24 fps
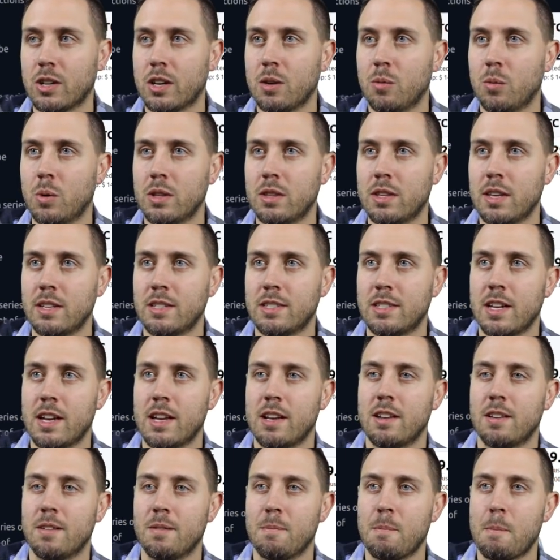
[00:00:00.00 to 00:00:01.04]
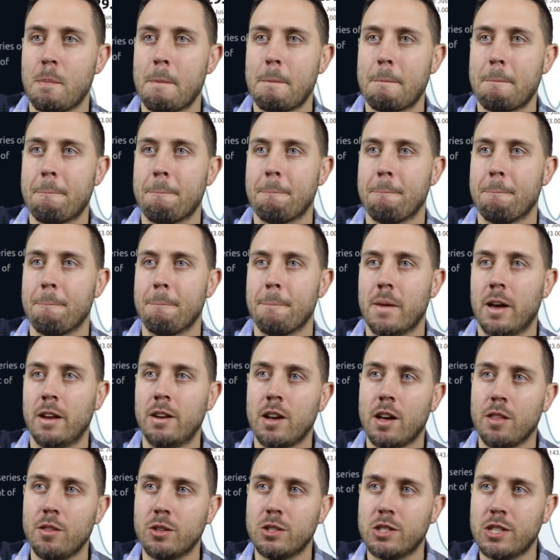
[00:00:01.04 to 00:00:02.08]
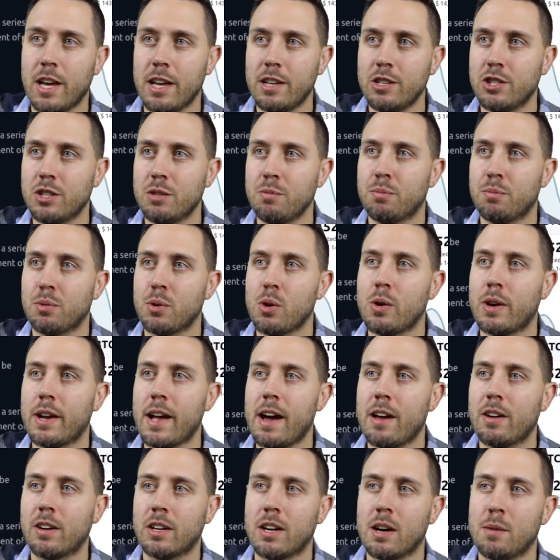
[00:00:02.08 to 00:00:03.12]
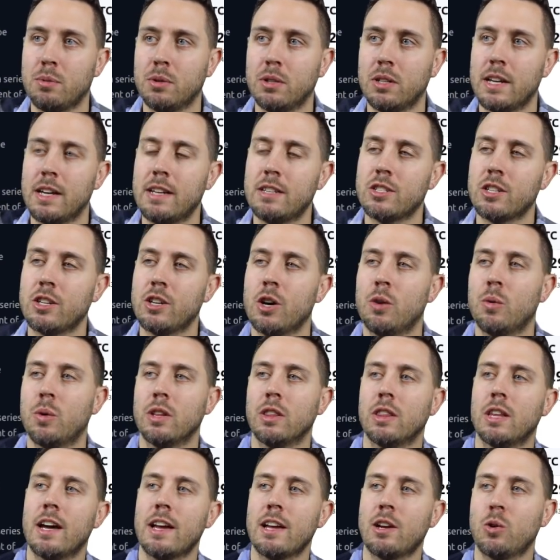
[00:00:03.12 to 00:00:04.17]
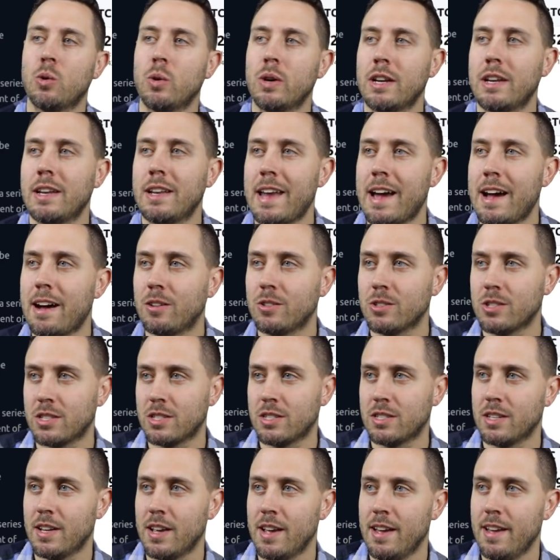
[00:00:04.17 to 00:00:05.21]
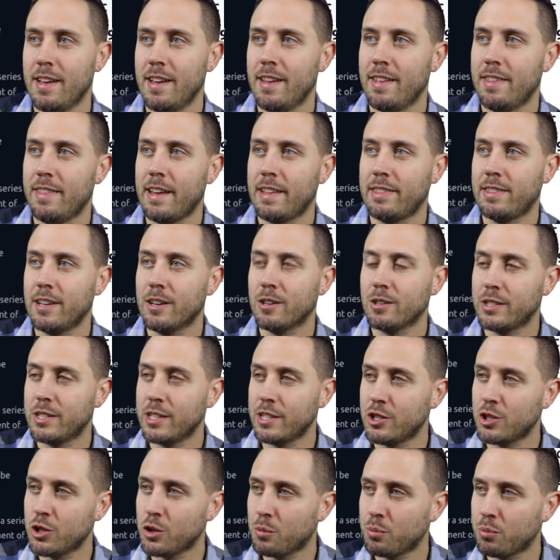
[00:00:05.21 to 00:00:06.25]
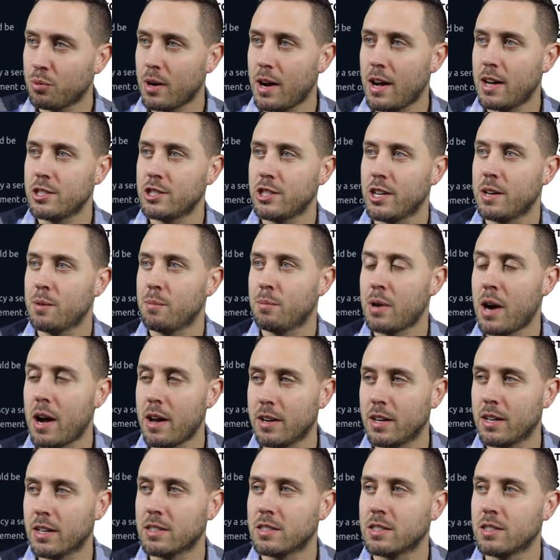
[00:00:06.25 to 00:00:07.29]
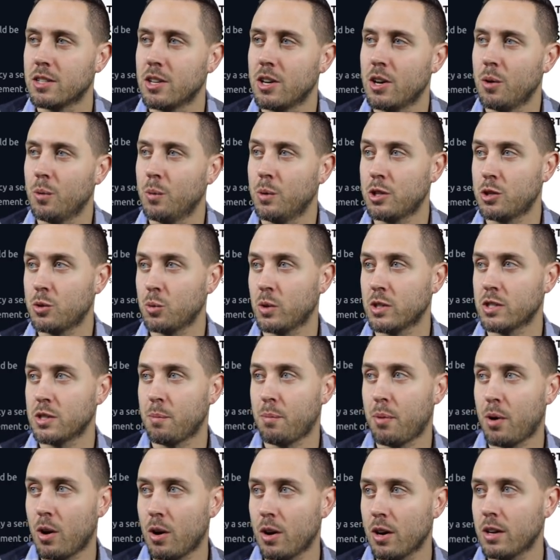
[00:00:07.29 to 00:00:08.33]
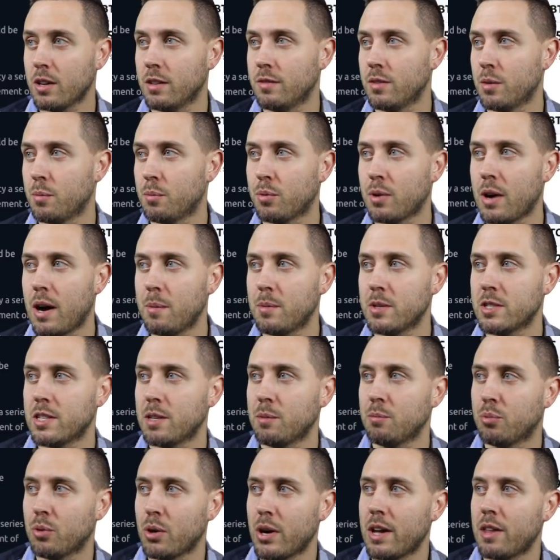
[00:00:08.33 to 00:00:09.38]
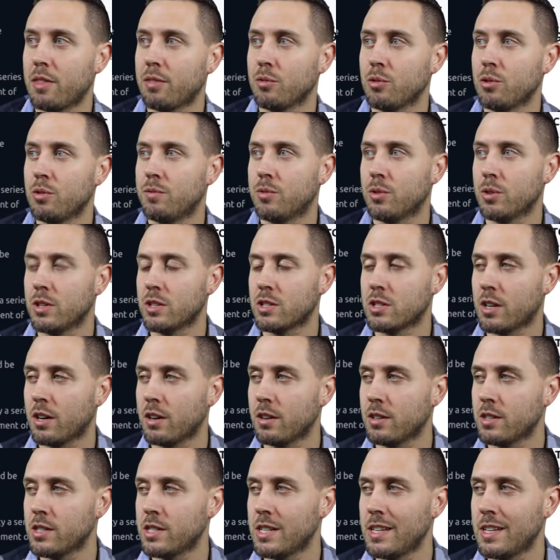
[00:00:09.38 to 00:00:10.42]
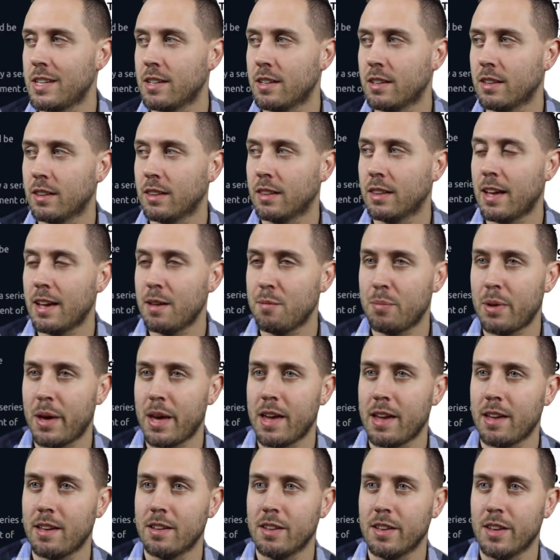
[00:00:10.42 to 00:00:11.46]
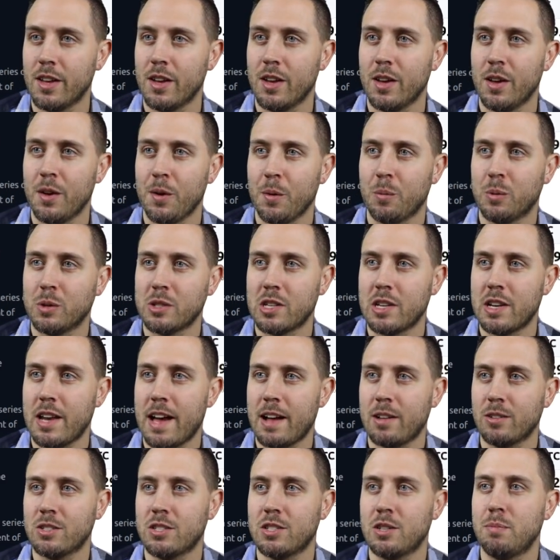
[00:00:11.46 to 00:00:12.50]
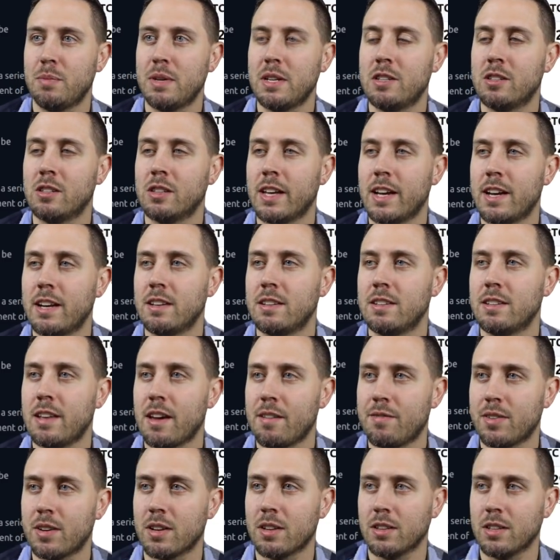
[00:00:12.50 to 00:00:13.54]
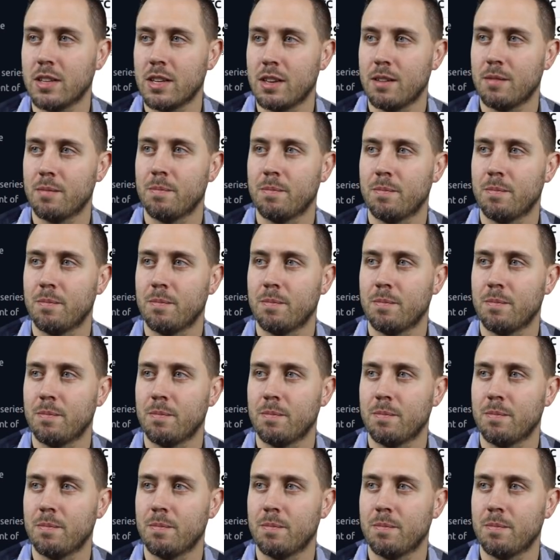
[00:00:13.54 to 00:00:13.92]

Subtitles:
look at what they said. Another tension broke out a couple of days ago when Litecoin announced that their digital product, which was a part of a promising breakthrough for this currency, LitePay, was announced to be delayed indefinitely.